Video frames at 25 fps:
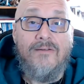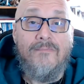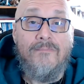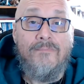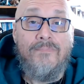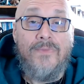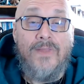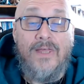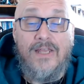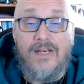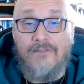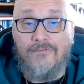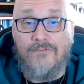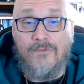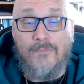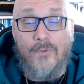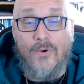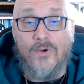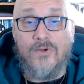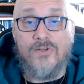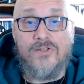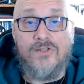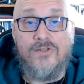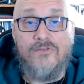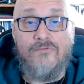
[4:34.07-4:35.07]
And if the
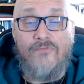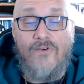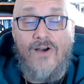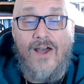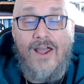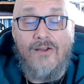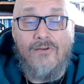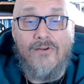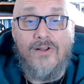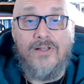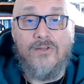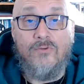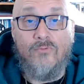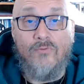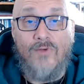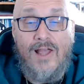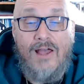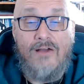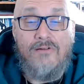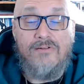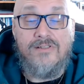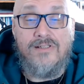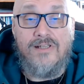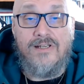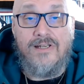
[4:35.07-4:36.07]
person firing the
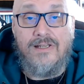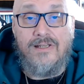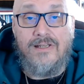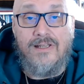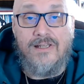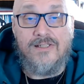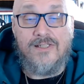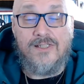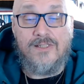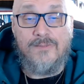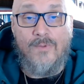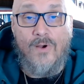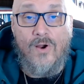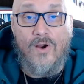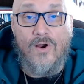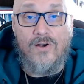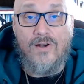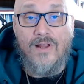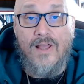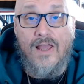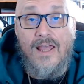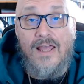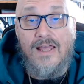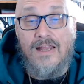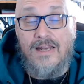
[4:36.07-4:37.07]
round is
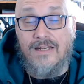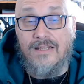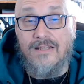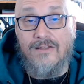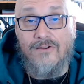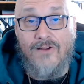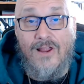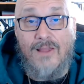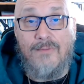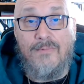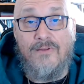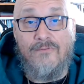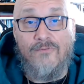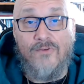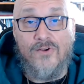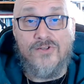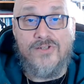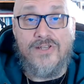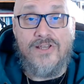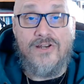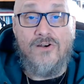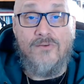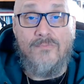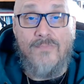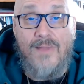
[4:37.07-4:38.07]
smart and they're aiming for
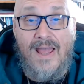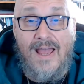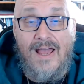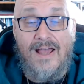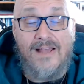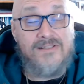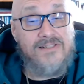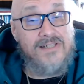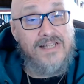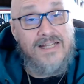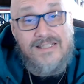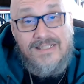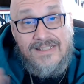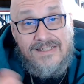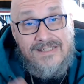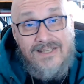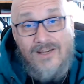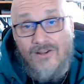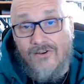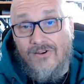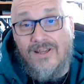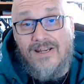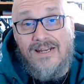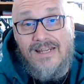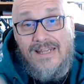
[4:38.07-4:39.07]
center mass, it's
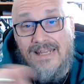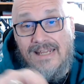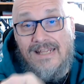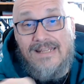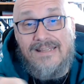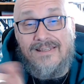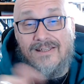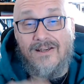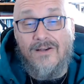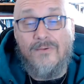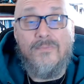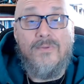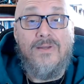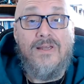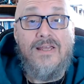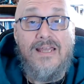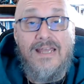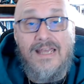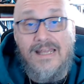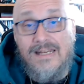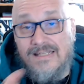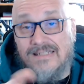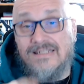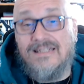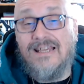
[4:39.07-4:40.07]
still going to hit them
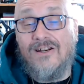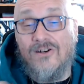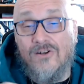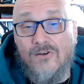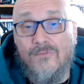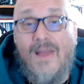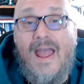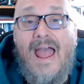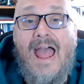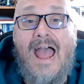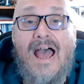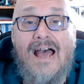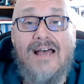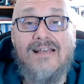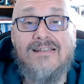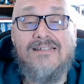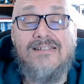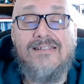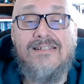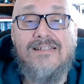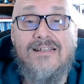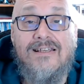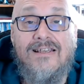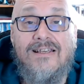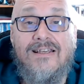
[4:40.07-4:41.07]
in center
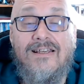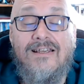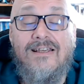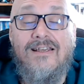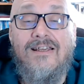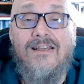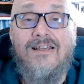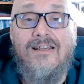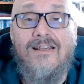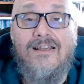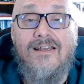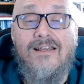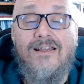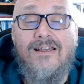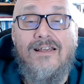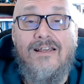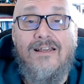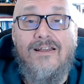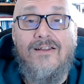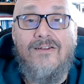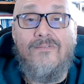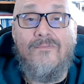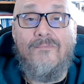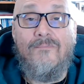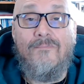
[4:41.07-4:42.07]
mass.
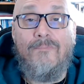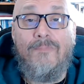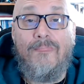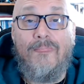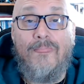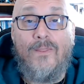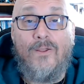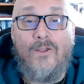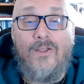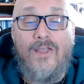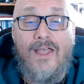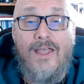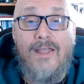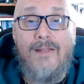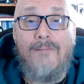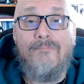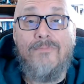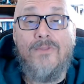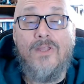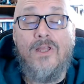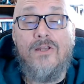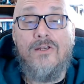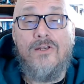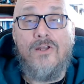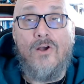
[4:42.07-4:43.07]
Okay?
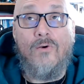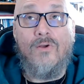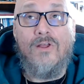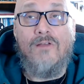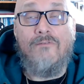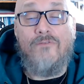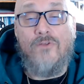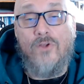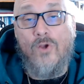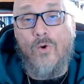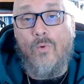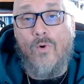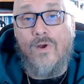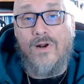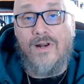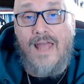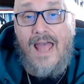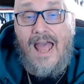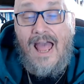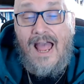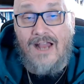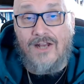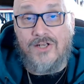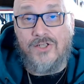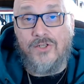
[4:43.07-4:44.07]
No, if you want
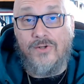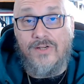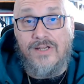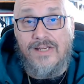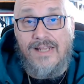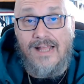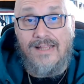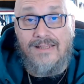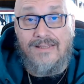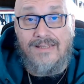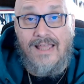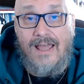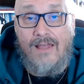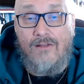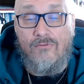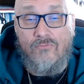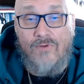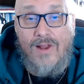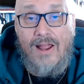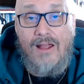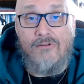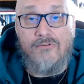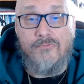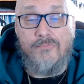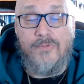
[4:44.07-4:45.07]
to actually get that
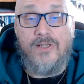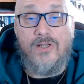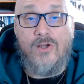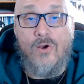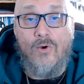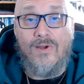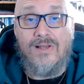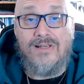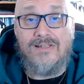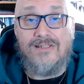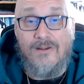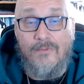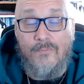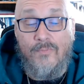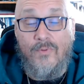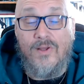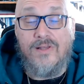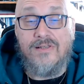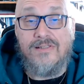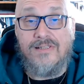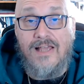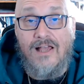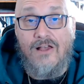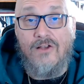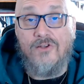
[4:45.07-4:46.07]
round to be going
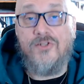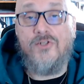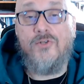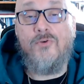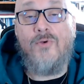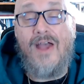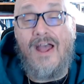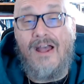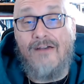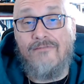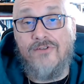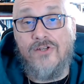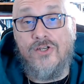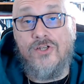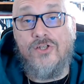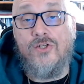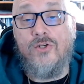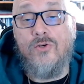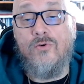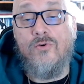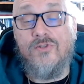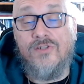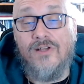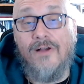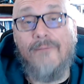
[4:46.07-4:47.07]
someplace else, you have to
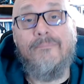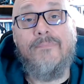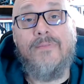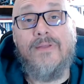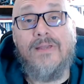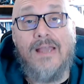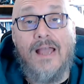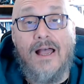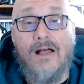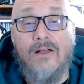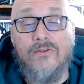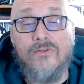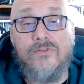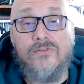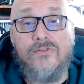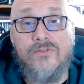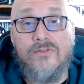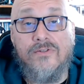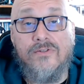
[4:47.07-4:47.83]
do something else.